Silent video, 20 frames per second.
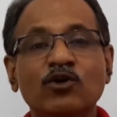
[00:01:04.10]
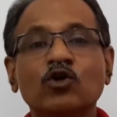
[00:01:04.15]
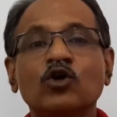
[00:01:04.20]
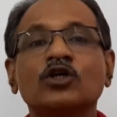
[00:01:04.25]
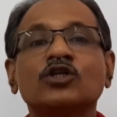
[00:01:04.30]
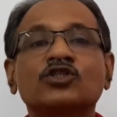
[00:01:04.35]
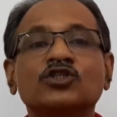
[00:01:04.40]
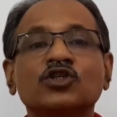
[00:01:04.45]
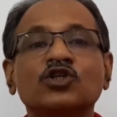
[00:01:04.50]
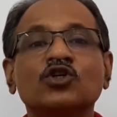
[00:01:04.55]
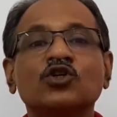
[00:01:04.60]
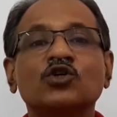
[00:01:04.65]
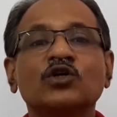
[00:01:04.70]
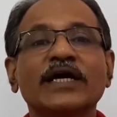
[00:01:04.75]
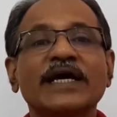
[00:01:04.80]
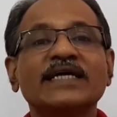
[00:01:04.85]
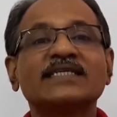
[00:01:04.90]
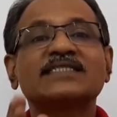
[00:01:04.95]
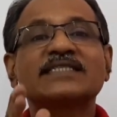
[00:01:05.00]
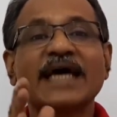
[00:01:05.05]
also
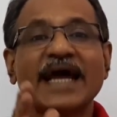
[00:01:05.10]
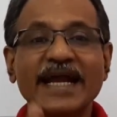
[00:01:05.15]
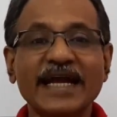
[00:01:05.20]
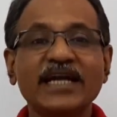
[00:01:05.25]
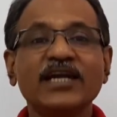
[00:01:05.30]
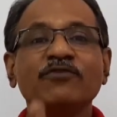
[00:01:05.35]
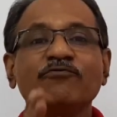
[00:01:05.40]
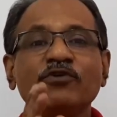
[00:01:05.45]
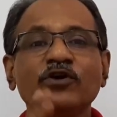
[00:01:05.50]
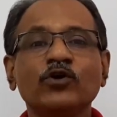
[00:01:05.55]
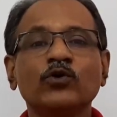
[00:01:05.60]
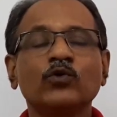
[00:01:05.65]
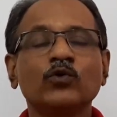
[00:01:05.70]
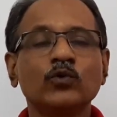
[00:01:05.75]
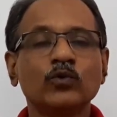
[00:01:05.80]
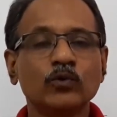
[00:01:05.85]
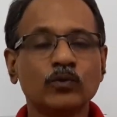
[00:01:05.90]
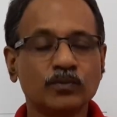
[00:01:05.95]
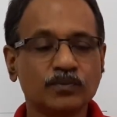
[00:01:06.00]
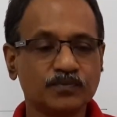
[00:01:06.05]
a side
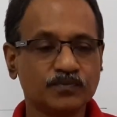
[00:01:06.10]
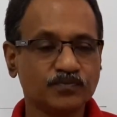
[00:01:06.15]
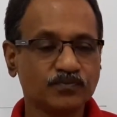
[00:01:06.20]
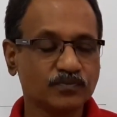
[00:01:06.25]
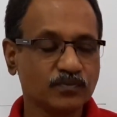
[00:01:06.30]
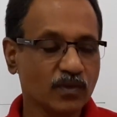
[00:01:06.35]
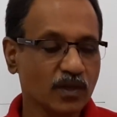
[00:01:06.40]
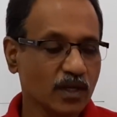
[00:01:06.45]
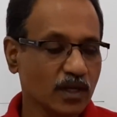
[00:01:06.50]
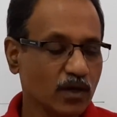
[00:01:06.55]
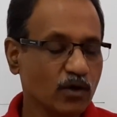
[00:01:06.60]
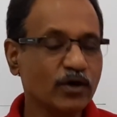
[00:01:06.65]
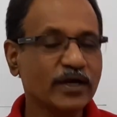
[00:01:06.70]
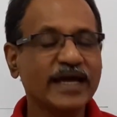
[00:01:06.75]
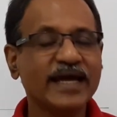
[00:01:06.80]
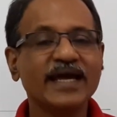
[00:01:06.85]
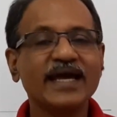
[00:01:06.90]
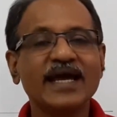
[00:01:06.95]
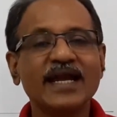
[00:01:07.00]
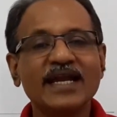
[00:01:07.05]
view.
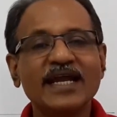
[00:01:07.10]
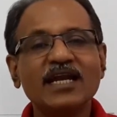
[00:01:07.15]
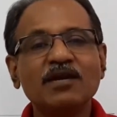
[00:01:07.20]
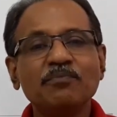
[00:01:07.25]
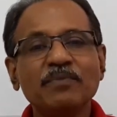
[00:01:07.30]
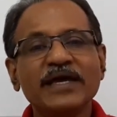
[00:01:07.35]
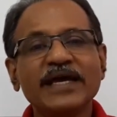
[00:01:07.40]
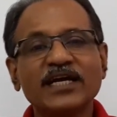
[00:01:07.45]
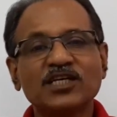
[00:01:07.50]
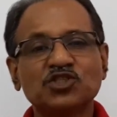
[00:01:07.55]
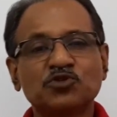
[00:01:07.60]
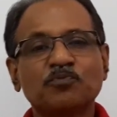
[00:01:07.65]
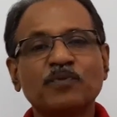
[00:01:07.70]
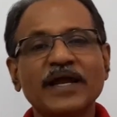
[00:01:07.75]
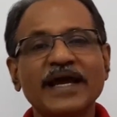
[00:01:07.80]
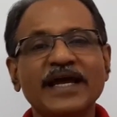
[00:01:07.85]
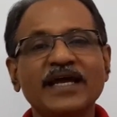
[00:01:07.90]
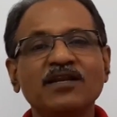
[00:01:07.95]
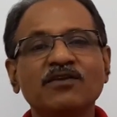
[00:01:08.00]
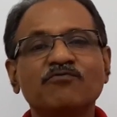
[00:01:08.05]
Okay, let me
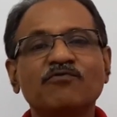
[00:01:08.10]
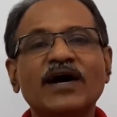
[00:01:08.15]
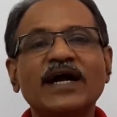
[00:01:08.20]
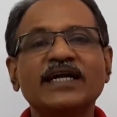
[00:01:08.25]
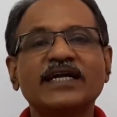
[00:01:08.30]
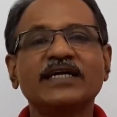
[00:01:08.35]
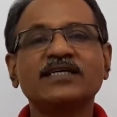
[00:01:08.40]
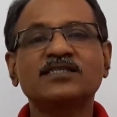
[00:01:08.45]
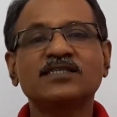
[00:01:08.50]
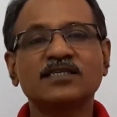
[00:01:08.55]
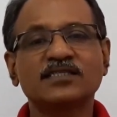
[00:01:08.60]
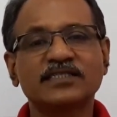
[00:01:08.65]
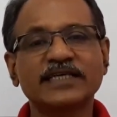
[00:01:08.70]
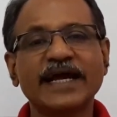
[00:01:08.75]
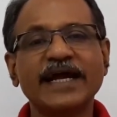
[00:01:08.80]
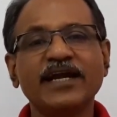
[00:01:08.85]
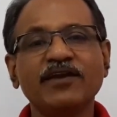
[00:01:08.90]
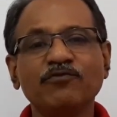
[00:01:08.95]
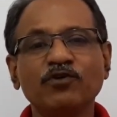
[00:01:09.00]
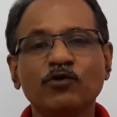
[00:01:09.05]
explain what is
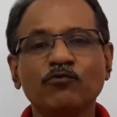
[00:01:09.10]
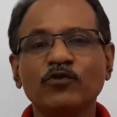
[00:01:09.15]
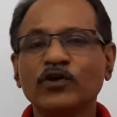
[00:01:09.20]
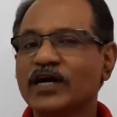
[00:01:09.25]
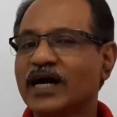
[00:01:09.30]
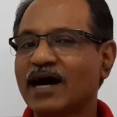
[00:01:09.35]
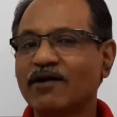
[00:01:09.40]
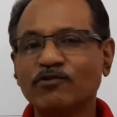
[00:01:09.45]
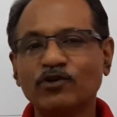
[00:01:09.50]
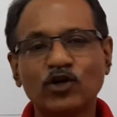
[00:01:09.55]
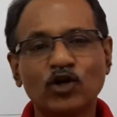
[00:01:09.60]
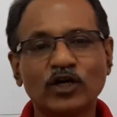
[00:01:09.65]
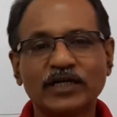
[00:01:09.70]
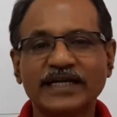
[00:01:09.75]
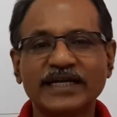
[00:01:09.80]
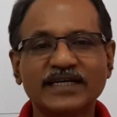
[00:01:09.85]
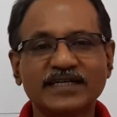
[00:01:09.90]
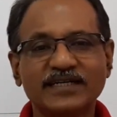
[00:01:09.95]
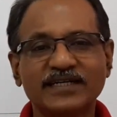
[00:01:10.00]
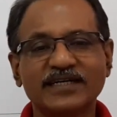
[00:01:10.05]
side view. We have not
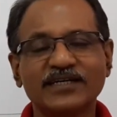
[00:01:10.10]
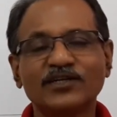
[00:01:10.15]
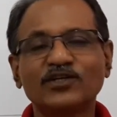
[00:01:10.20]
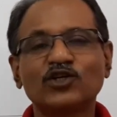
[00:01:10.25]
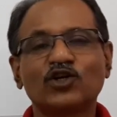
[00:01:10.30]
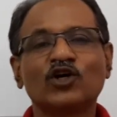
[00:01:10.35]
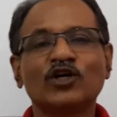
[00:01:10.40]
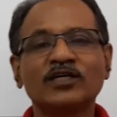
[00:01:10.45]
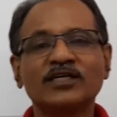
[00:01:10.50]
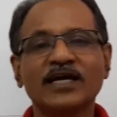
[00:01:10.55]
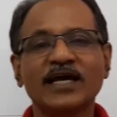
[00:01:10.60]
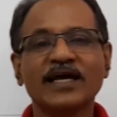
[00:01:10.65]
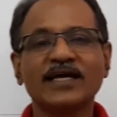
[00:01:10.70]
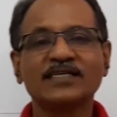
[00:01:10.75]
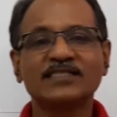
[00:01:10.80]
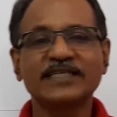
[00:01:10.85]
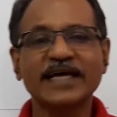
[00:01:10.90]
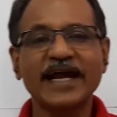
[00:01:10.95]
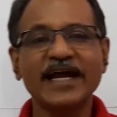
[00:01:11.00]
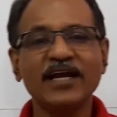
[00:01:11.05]
yet drawn
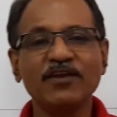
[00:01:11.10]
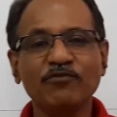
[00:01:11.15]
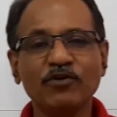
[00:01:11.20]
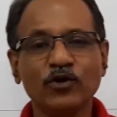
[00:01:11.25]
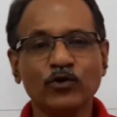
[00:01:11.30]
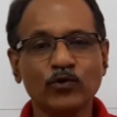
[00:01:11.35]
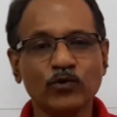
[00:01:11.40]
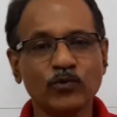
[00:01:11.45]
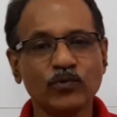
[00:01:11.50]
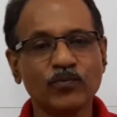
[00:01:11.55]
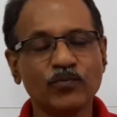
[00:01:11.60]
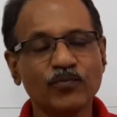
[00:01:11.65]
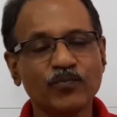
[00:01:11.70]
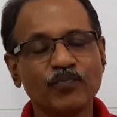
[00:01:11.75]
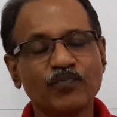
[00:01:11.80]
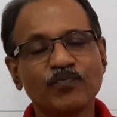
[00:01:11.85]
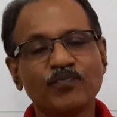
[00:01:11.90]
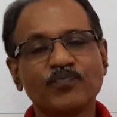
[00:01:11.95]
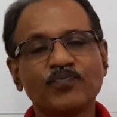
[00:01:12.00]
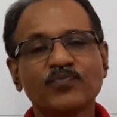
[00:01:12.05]
side view.
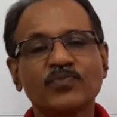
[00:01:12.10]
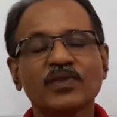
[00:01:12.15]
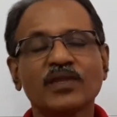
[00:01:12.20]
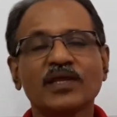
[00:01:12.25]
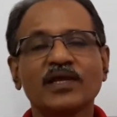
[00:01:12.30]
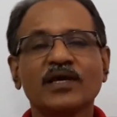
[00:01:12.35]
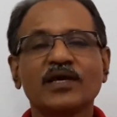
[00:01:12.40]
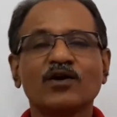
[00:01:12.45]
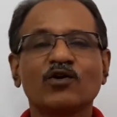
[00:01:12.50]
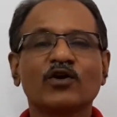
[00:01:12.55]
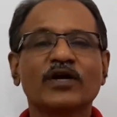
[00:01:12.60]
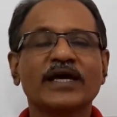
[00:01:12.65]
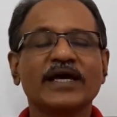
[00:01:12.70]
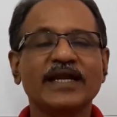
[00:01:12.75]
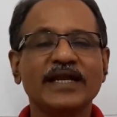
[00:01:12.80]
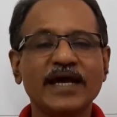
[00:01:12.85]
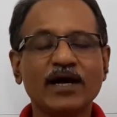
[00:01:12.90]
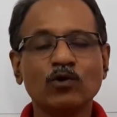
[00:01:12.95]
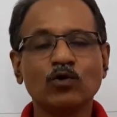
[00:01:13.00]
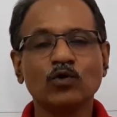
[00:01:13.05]
Okay,
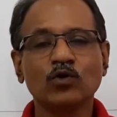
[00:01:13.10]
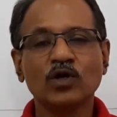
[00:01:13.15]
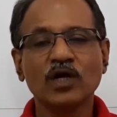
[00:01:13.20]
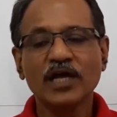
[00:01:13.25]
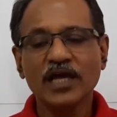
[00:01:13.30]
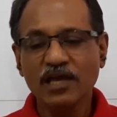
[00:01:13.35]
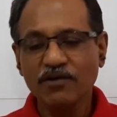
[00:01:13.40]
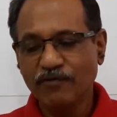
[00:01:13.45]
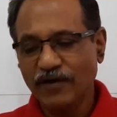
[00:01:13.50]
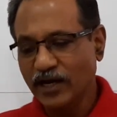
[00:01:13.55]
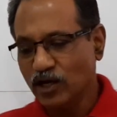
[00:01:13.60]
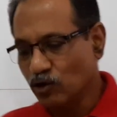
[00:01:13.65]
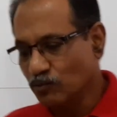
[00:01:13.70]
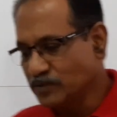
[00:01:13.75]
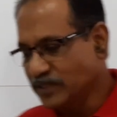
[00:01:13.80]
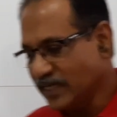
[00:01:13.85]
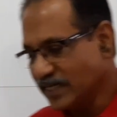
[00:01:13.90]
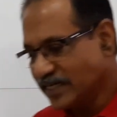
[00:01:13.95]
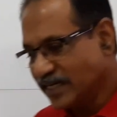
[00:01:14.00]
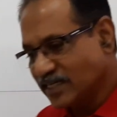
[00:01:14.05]
now if an
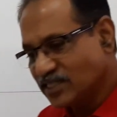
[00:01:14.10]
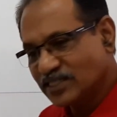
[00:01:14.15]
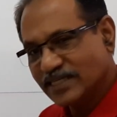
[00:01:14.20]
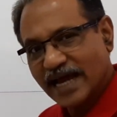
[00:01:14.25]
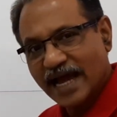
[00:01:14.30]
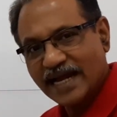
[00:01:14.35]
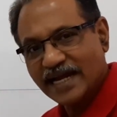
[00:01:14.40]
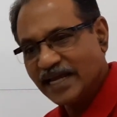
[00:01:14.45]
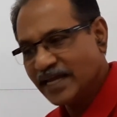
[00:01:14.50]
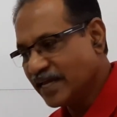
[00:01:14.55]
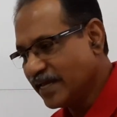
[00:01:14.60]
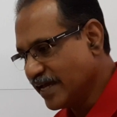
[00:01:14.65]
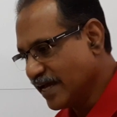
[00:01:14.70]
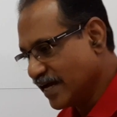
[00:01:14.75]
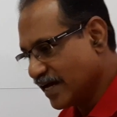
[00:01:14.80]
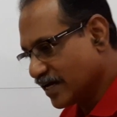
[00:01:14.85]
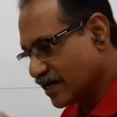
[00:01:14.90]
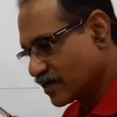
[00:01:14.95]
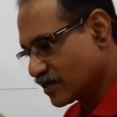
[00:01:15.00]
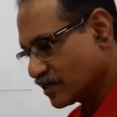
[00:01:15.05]
object is standing
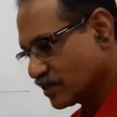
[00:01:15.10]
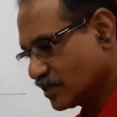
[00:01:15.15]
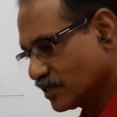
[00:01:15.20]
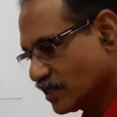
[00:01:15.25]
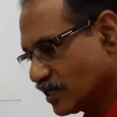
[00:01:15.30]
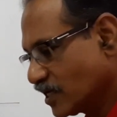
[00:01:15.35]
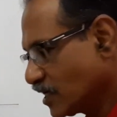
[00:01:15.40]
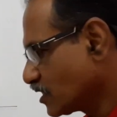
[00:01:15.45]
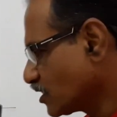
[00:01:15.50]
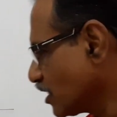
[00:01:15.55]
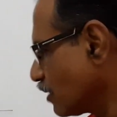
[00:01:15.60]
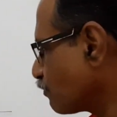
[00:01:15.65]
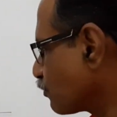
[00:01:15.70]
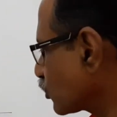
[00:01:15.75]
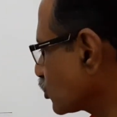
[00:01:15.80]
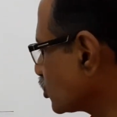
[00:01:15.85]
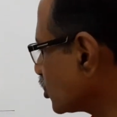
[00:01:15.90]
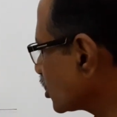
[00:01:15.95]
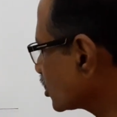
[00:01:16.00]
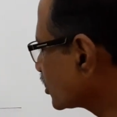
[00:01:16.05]
here, the
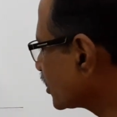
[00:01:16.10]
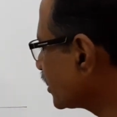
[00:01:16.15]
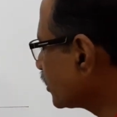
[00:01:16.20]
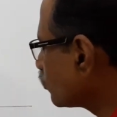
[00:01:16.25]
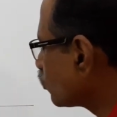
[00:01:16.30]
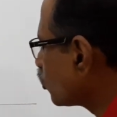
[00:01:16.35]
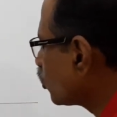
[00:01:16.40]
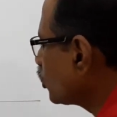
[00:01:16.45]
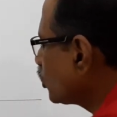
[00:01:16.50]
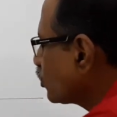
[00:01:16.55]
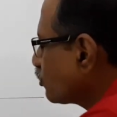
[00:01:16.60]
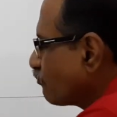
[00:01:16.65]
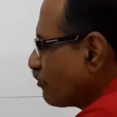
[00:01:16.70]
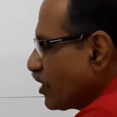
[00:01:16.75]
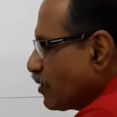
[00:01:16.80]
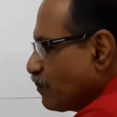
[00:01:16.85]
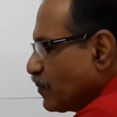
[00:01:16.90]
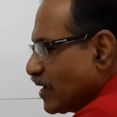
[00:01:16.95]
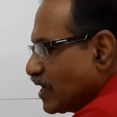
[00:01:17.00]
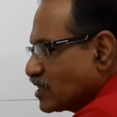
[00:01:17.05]
projection onto
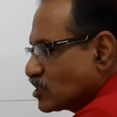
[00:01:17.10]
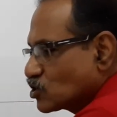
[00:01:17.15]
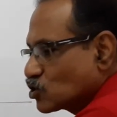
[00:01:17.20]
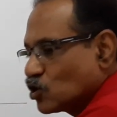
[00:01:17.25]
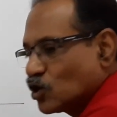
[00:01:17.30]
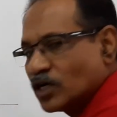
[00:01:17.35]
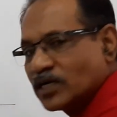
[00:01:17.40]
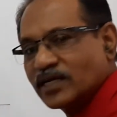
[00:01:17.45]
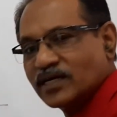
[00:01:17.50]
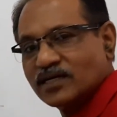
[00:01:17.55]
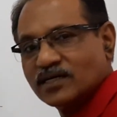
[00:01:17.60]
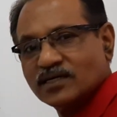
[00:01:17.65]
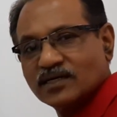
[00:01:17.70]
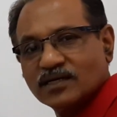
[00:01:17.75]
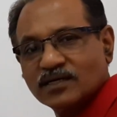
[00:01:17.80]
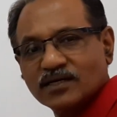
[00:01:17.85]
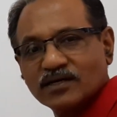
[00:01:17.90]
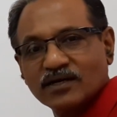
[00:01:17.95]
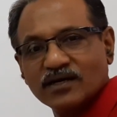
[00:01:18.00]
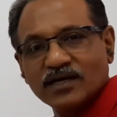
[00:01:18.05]
VP is called
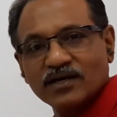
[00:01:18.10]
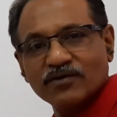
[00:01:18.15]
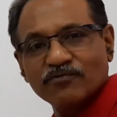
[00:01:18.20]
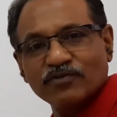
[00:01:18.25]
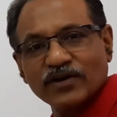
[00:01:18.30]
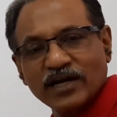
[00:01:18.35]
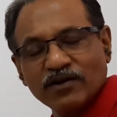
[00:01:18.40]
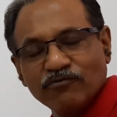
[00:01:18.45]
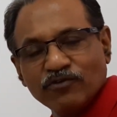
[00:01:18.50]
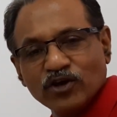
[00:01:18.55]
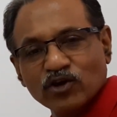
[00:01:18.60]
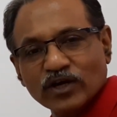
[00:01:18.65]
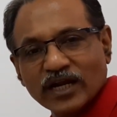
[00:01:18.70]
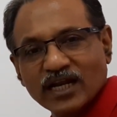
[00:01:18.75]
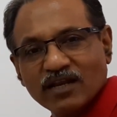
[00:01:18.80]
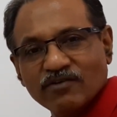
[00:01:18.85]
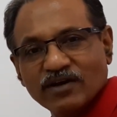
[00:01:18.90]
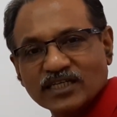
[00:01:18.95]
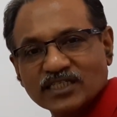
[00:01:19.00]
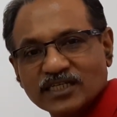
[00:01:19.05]
front view or
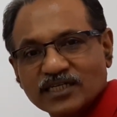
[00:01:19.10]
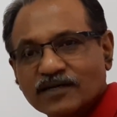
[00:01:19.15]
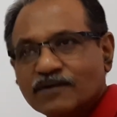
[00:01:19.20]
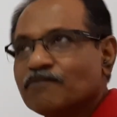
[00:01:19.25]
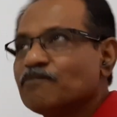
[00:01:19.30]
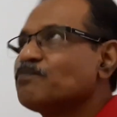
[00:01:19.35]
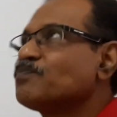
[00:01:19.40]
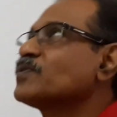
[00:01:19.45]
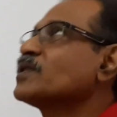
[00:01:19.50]
elevation.